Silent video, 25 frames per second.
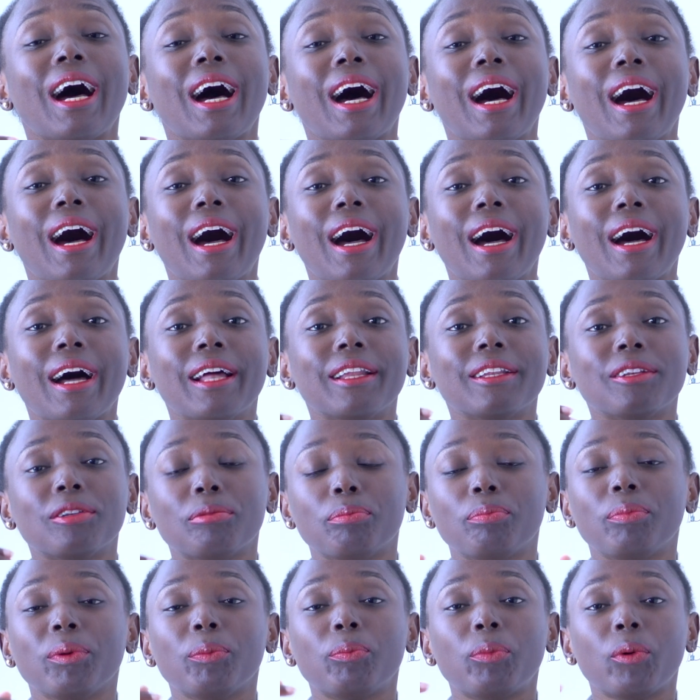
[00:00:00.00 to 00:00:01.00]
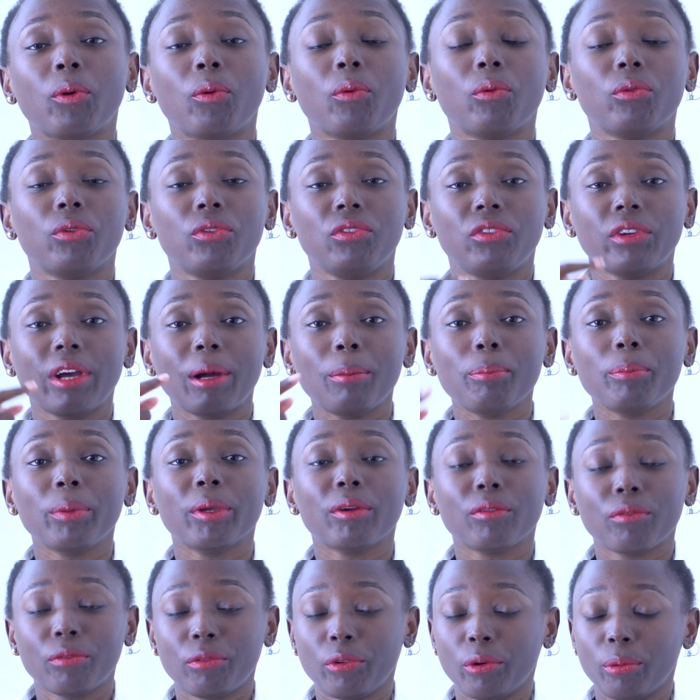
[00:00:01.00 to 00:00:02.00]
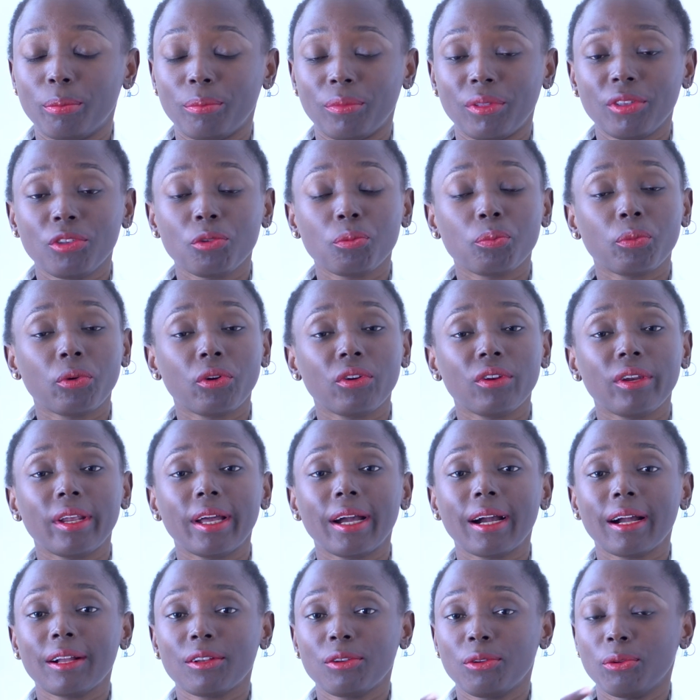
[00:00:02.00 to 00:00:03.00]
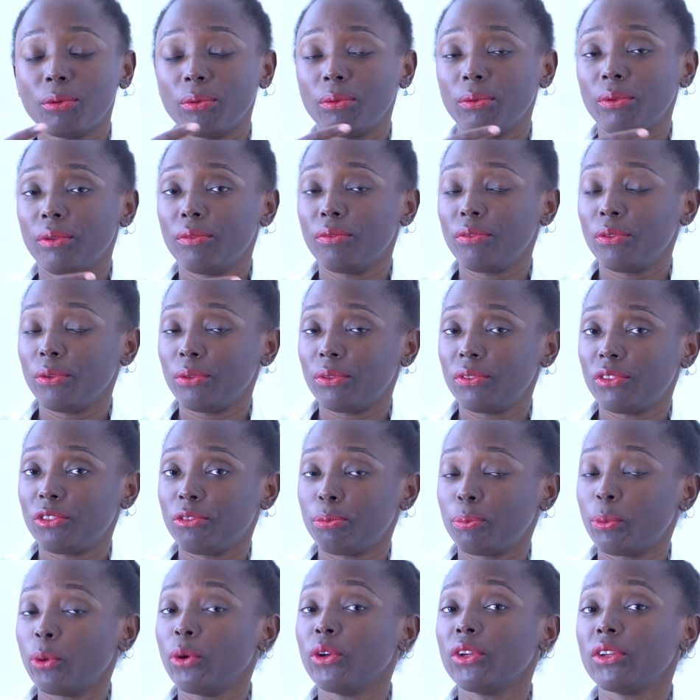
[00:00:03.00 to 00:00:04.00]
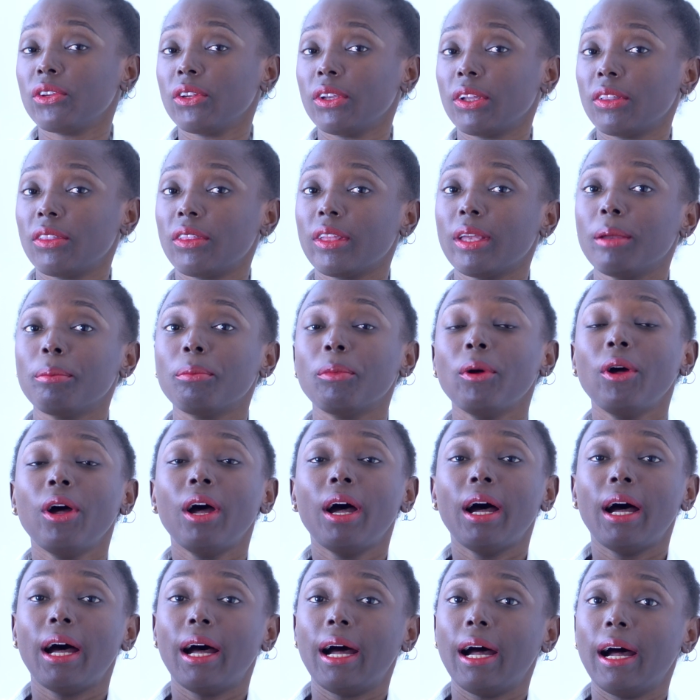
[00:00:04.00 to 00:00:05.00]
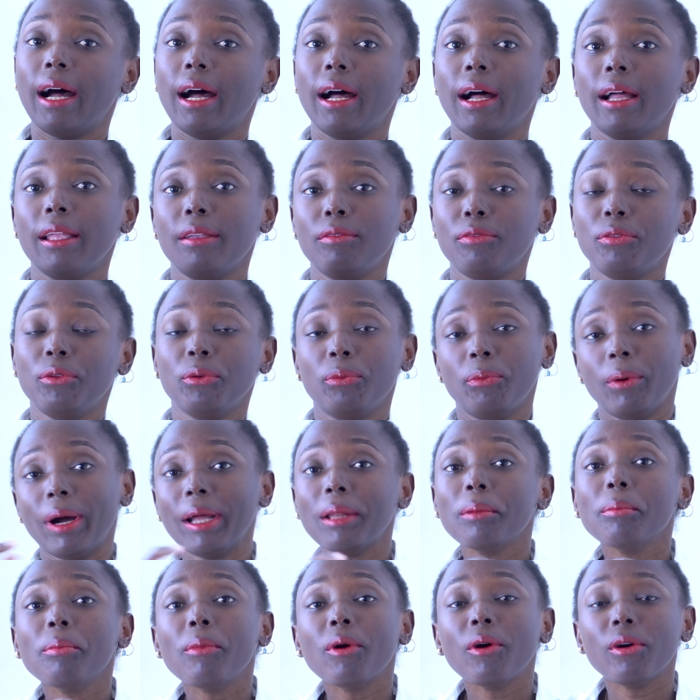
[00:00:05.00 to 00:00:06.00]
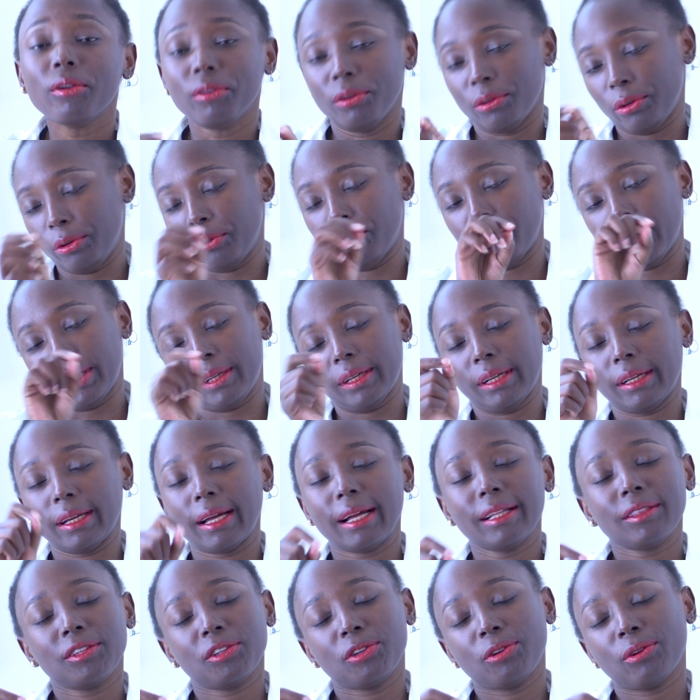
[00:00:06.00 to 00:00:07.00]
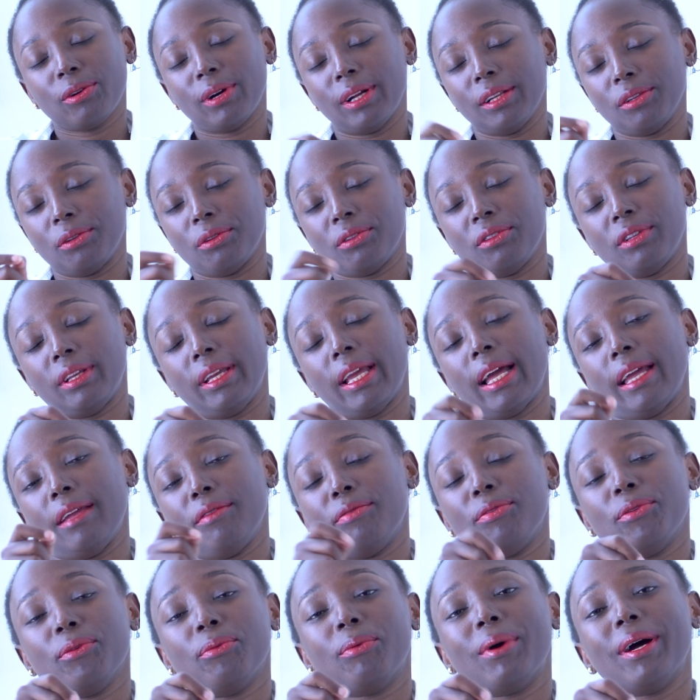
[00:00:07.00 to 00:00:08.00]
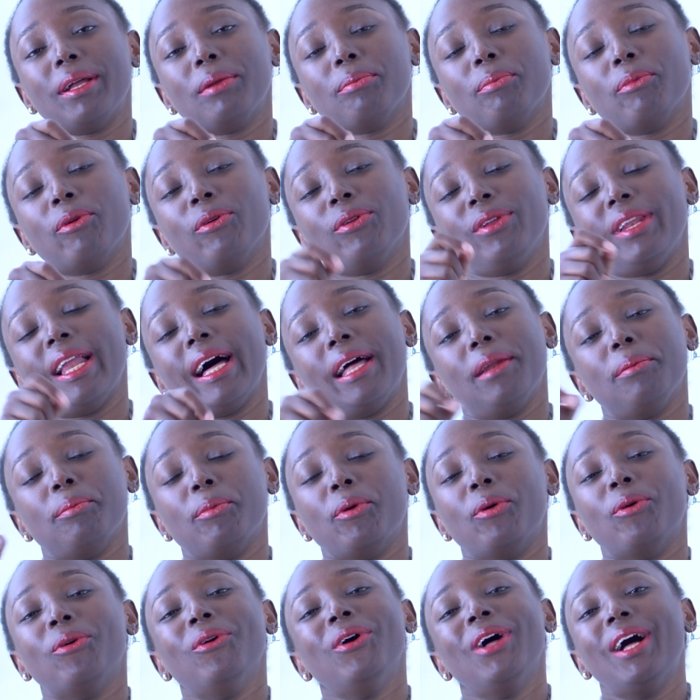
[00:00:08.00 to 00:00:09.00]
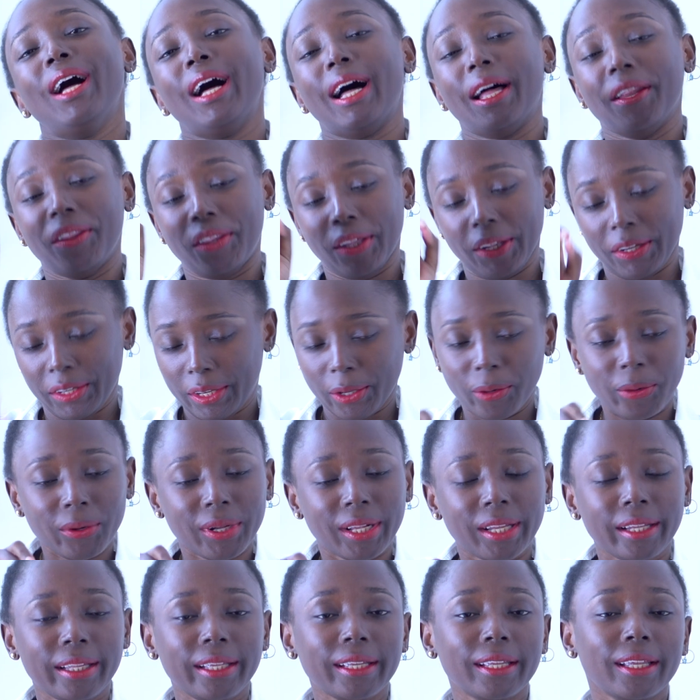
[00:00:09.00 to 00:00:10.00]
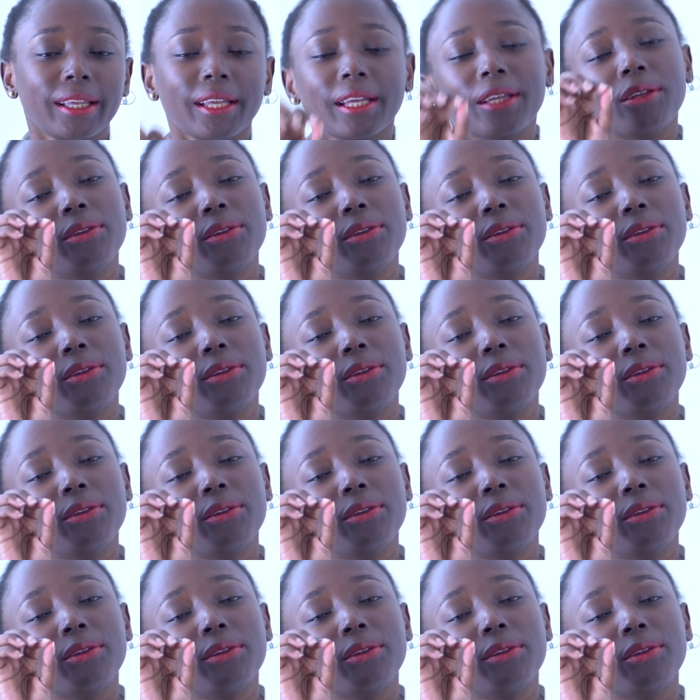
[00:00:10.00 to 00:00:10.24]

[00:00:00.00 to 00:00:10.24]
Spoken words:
and people jumping from this product, or if you're pointing them, if you want more, you know, you write an article and you say, yeah, if you want more, learn more, and then they'll click.